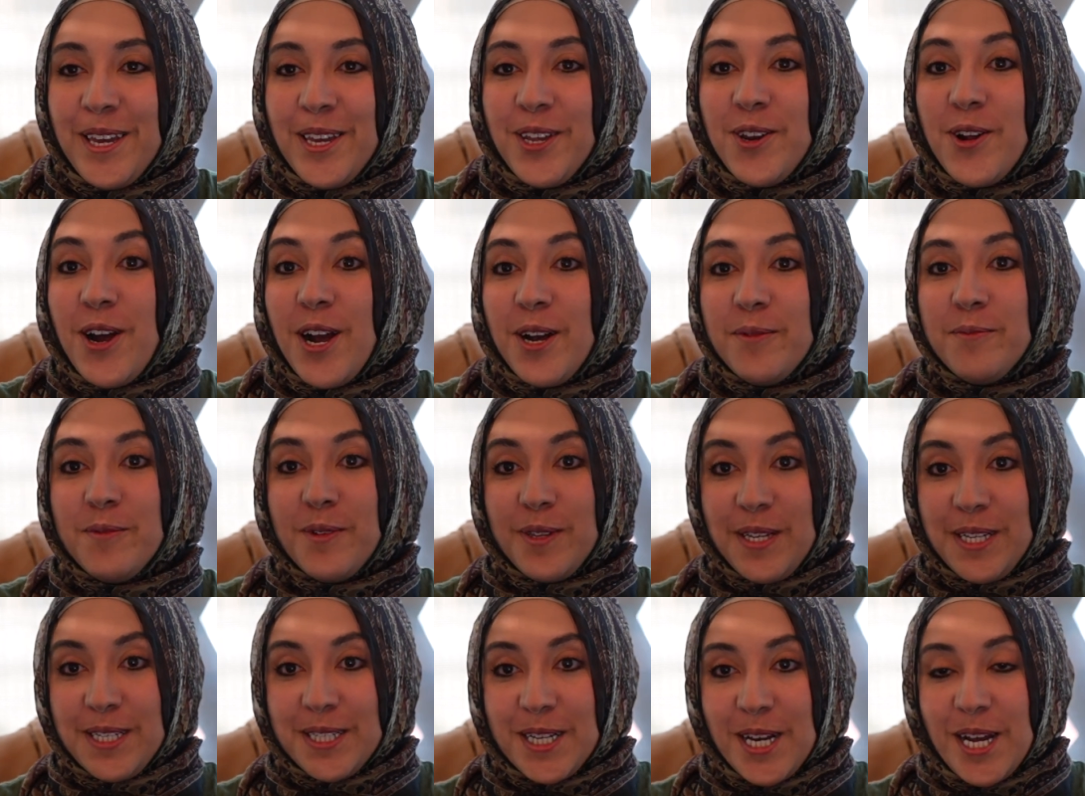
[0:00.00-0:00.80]
You know, how
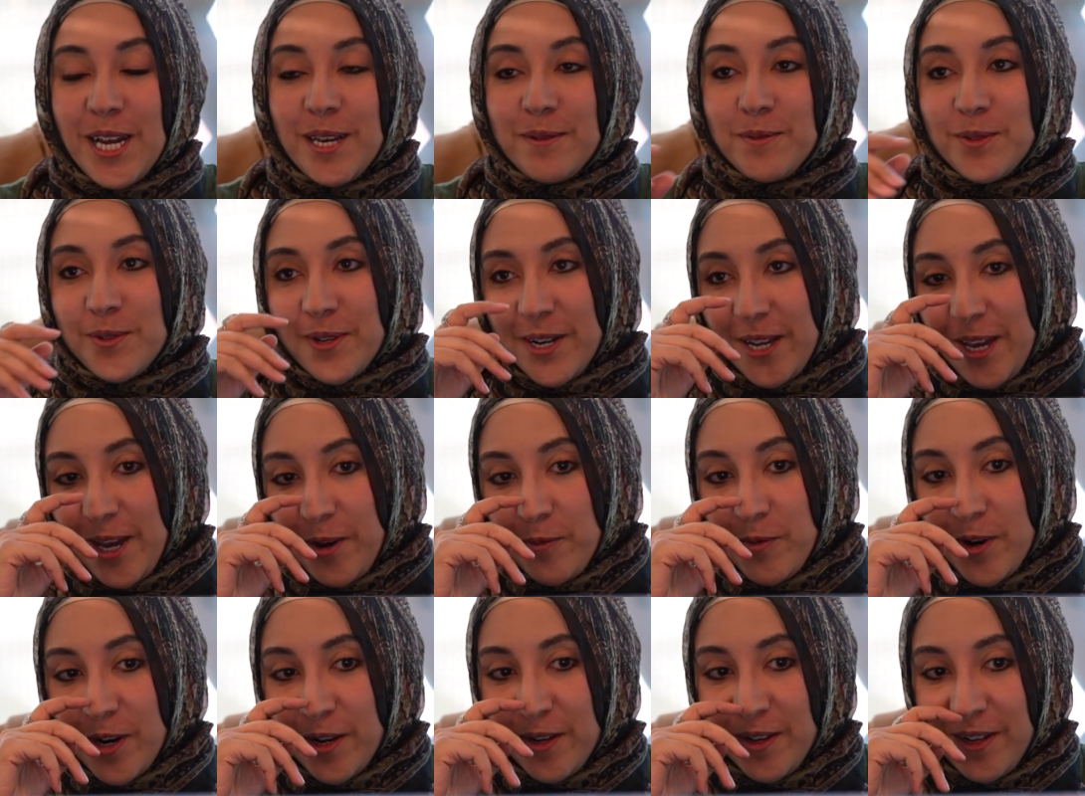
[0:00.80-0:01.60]
many times, right?
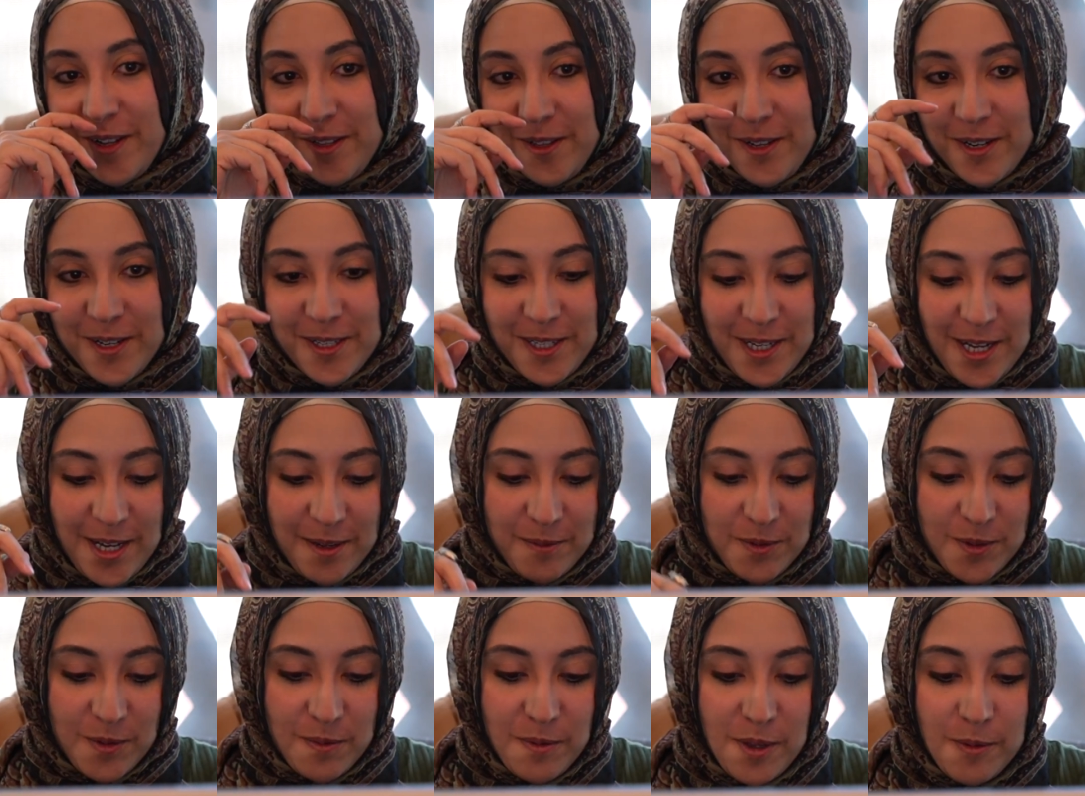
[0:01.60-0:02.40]
I work a lot of
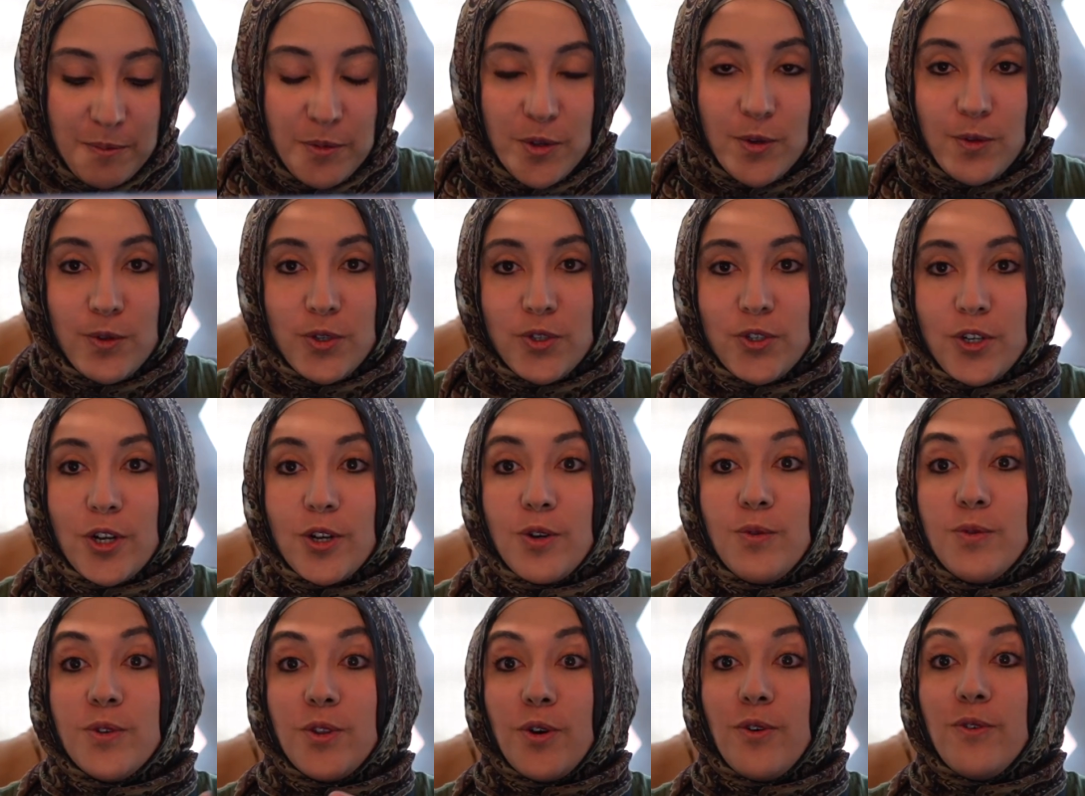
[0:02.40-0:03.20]
times with people who
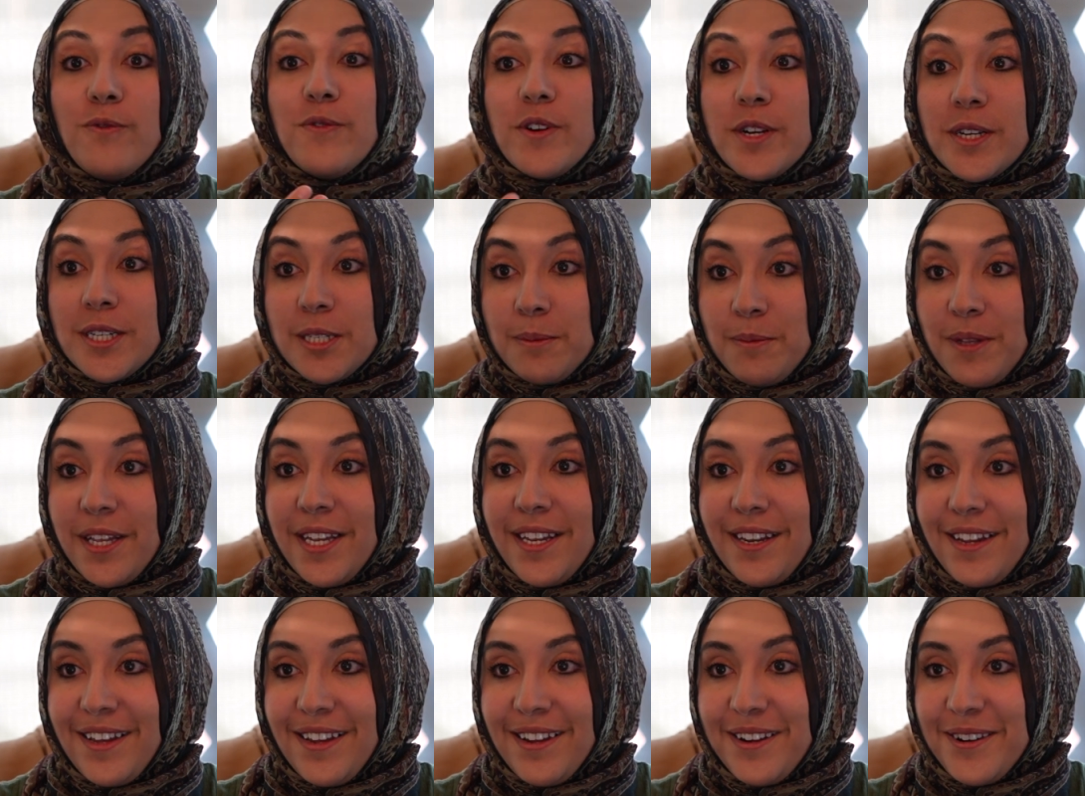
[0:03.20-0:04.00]
struggle with
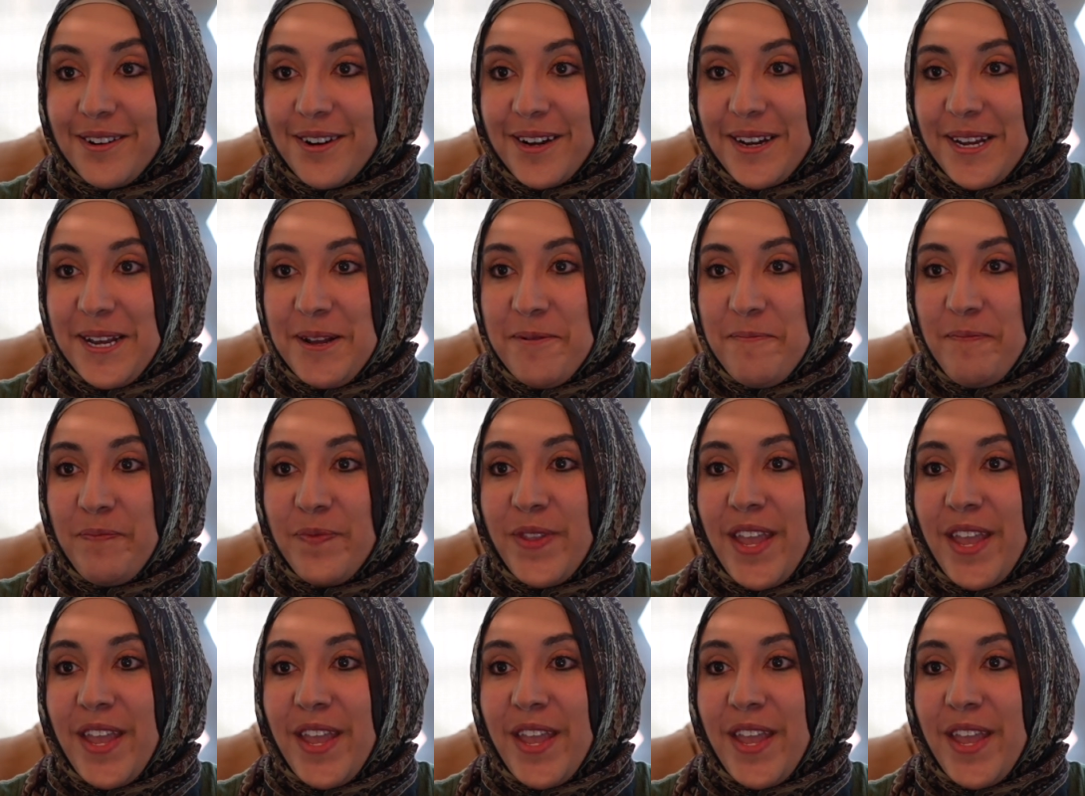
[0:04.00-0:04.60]
over-explaining, right?